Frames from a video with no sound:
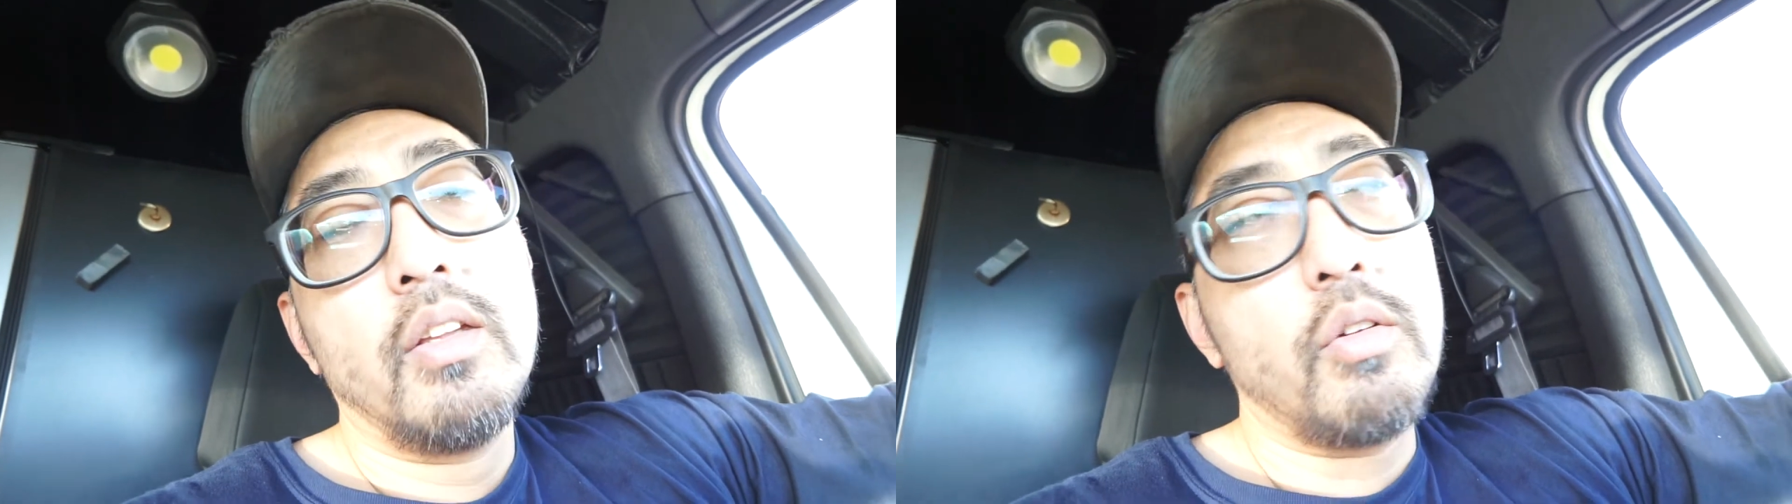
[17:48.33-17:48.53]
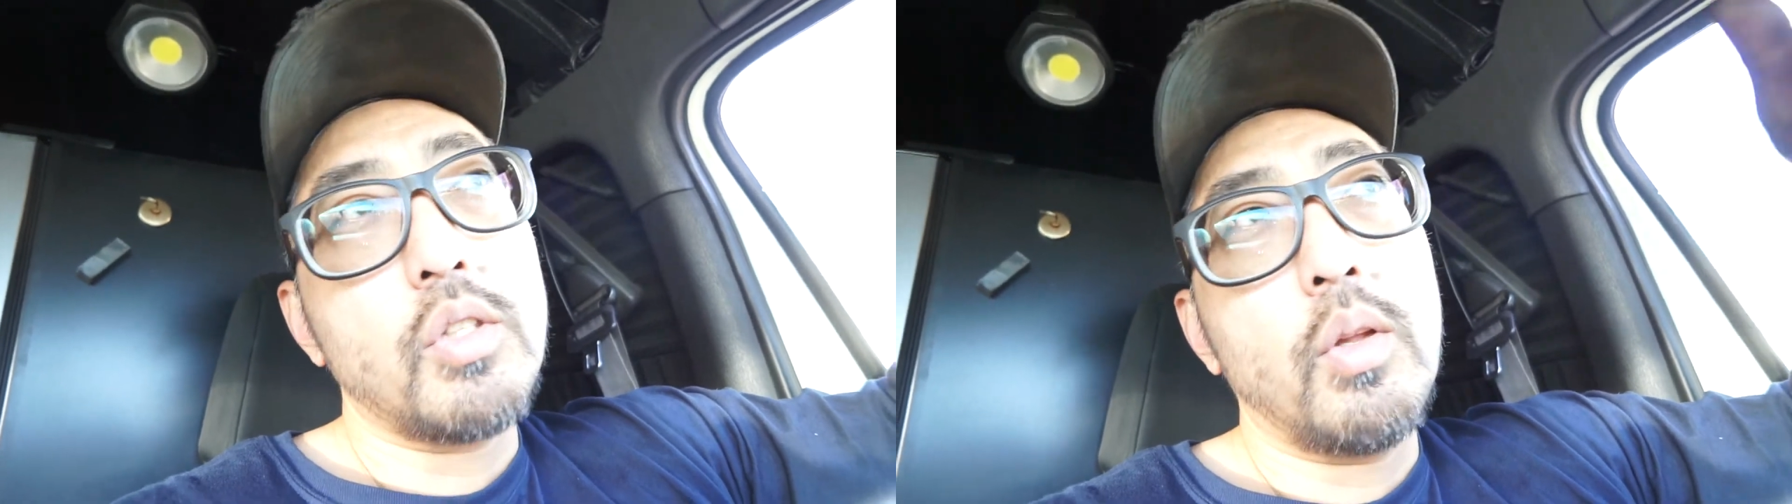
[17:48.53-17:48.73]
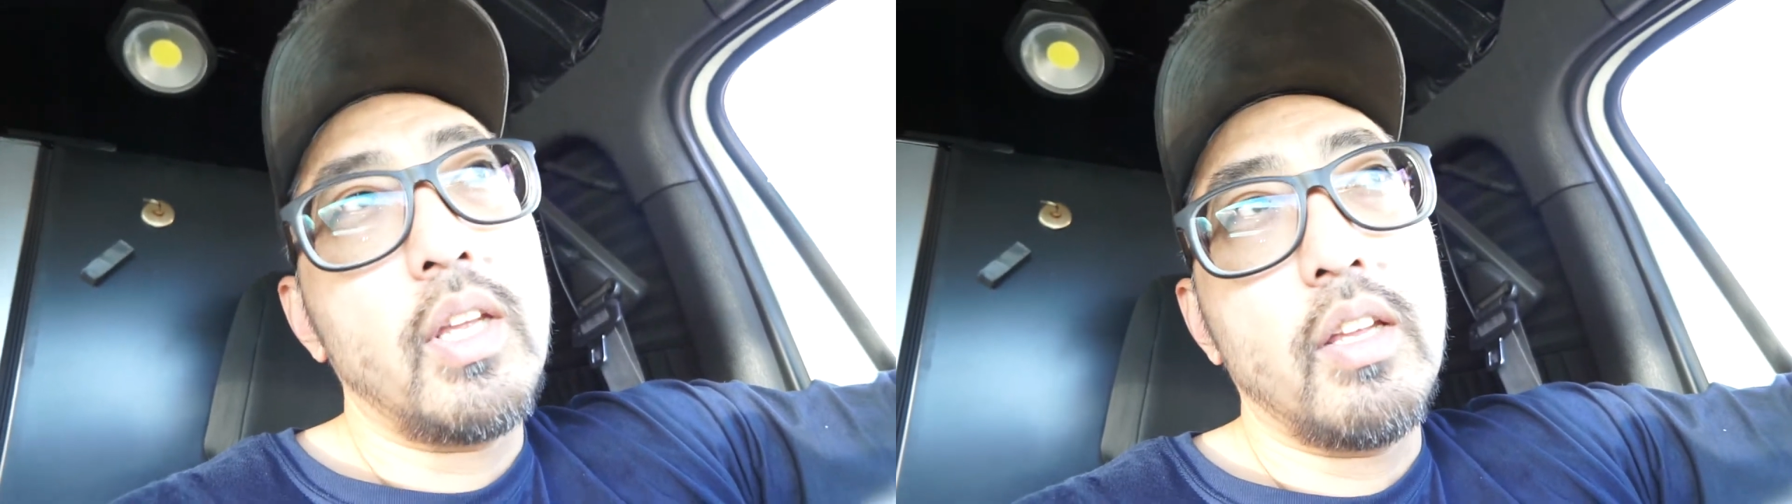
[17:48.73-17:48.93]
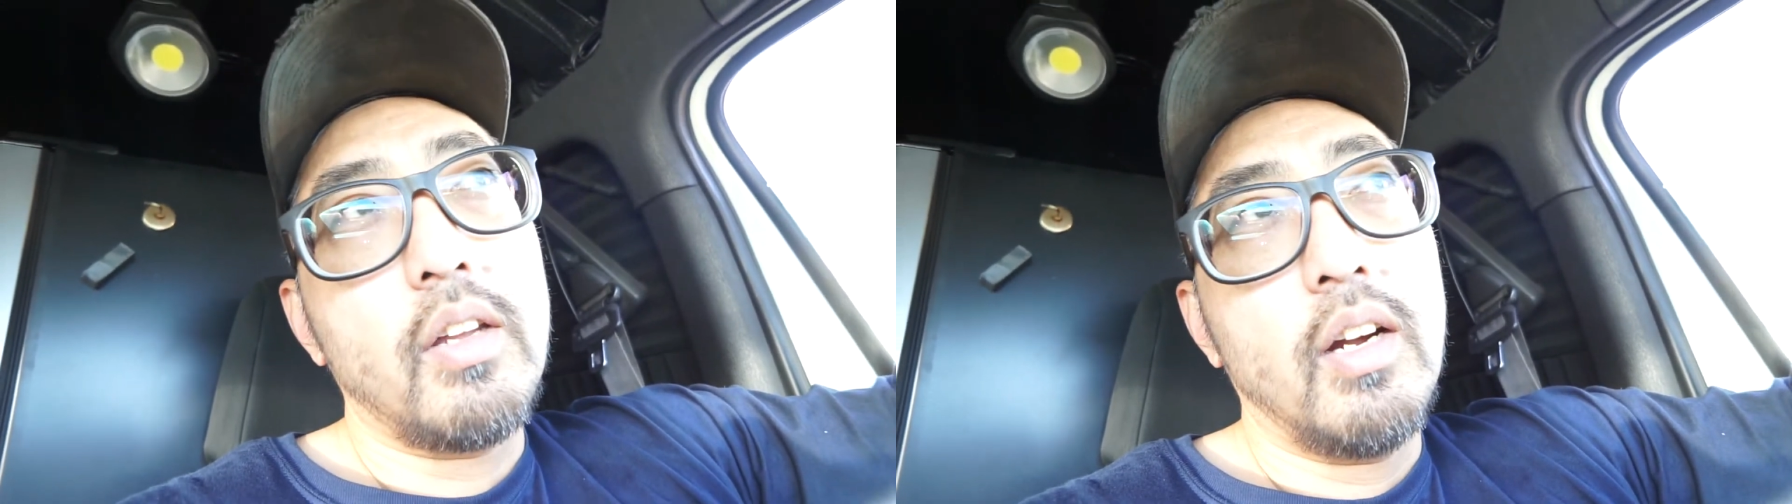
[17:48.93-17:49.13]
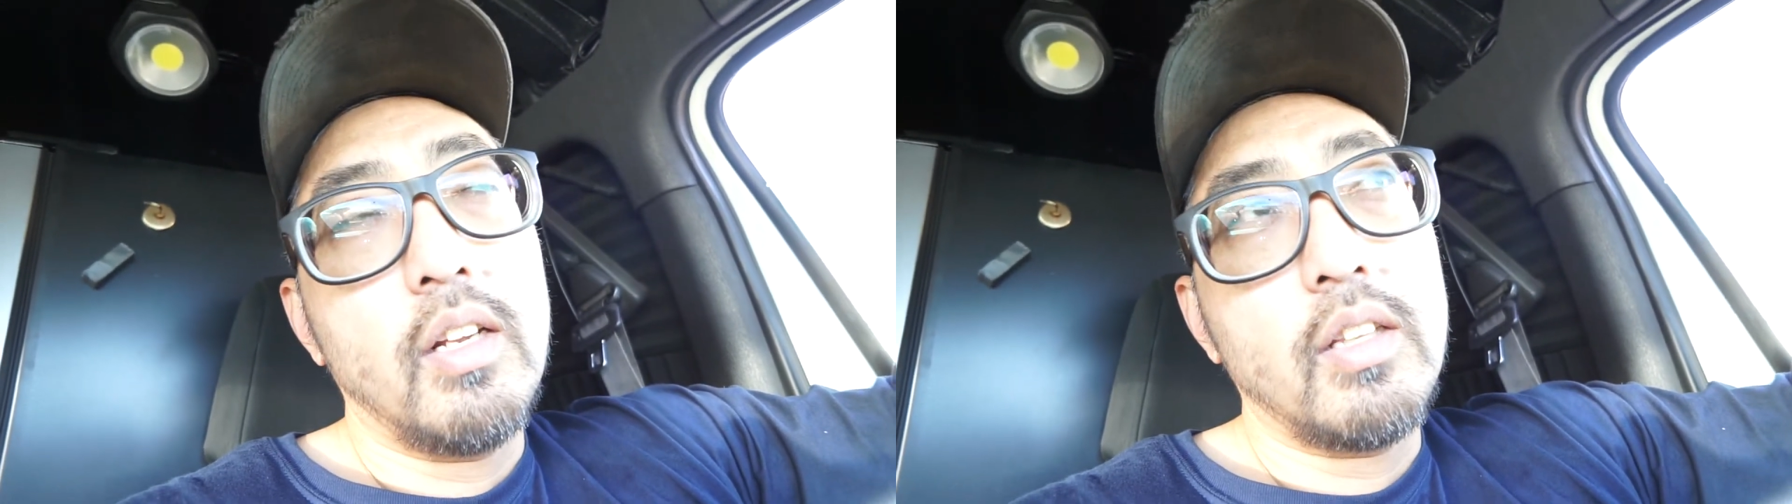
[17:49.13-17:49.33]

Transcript: there was only a